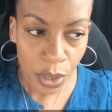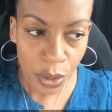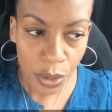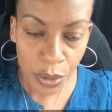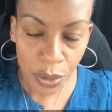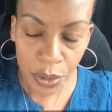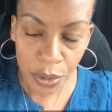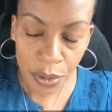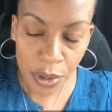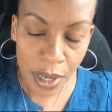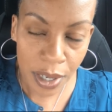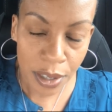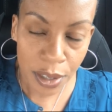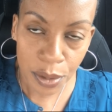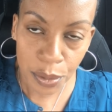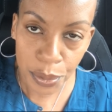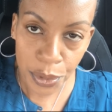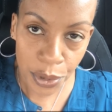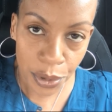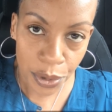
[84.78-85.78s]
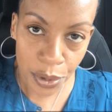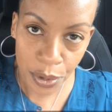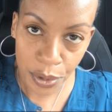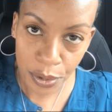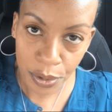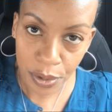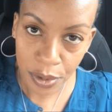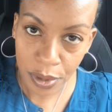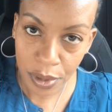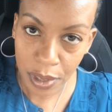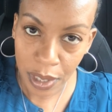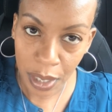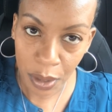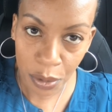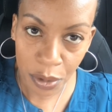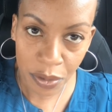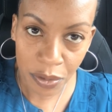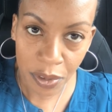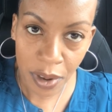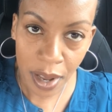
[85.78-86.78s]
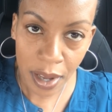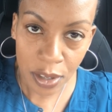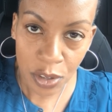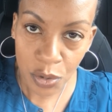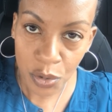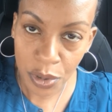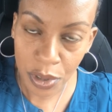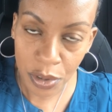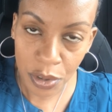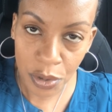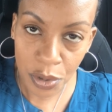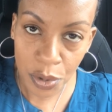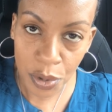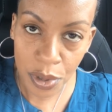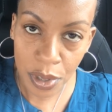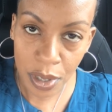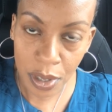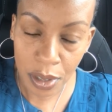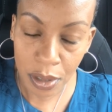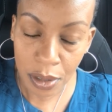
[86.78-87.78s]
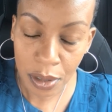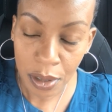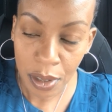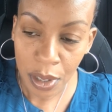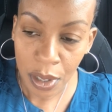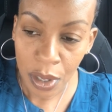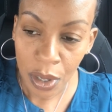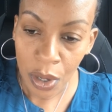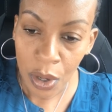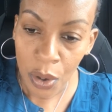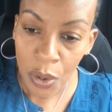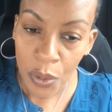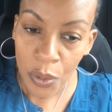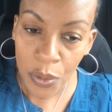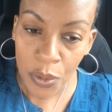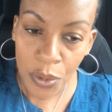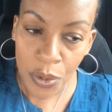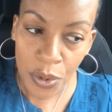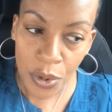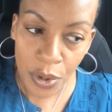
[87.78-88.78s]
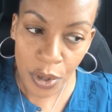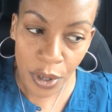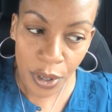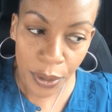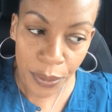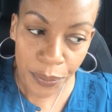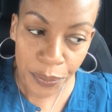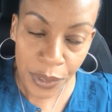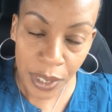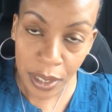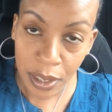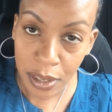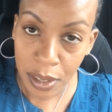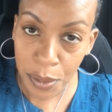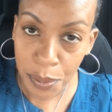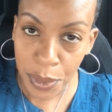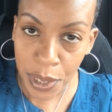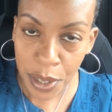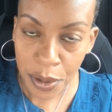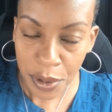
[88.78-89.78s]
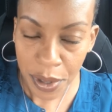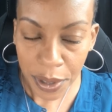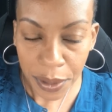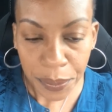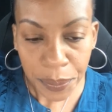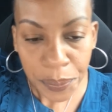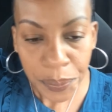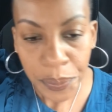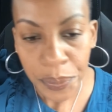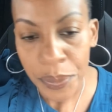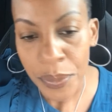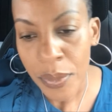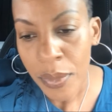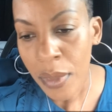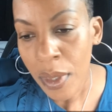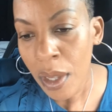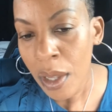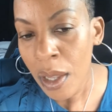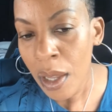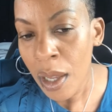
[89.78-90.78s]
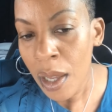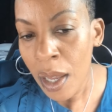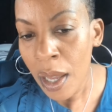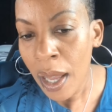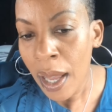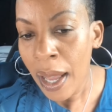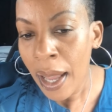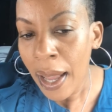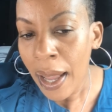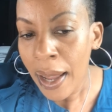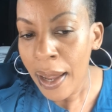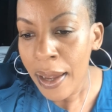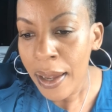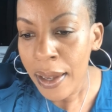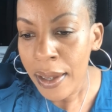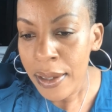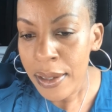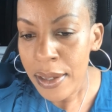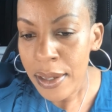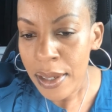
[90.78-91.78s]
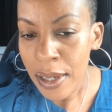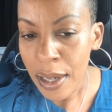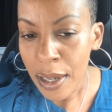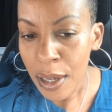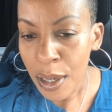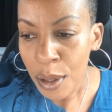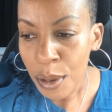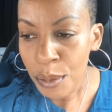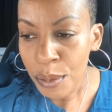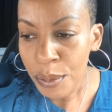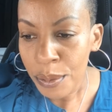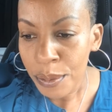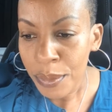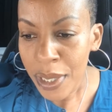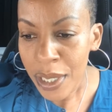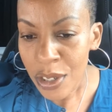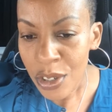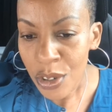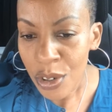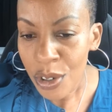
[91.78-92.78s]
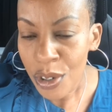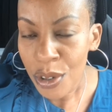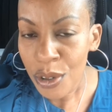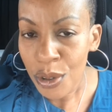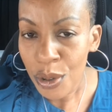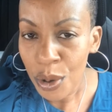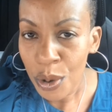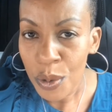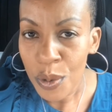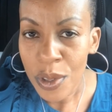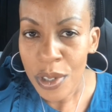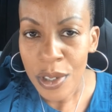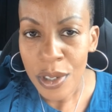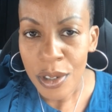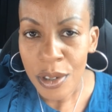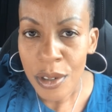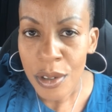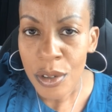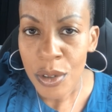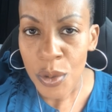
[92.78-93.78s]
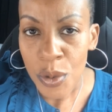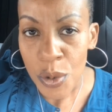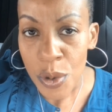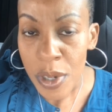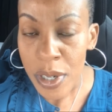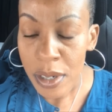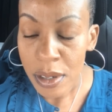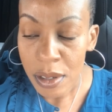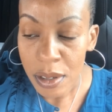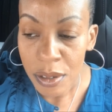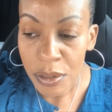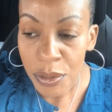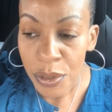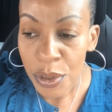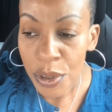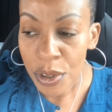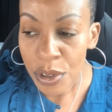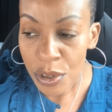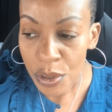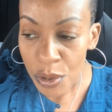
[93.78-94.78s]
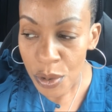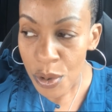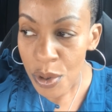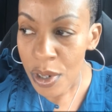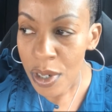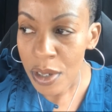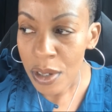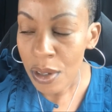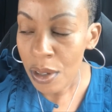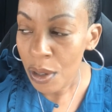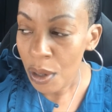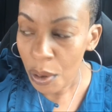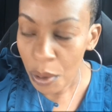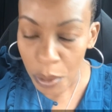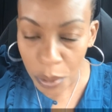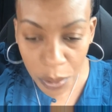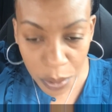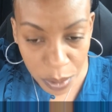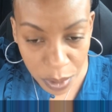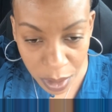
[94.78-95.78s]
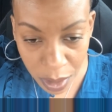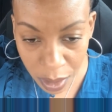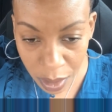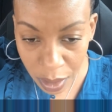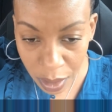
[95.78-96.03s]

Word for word: credit bureaus, Equifax, TransUnion, or Experian. And um, make sure you know what your score is. If your score is low,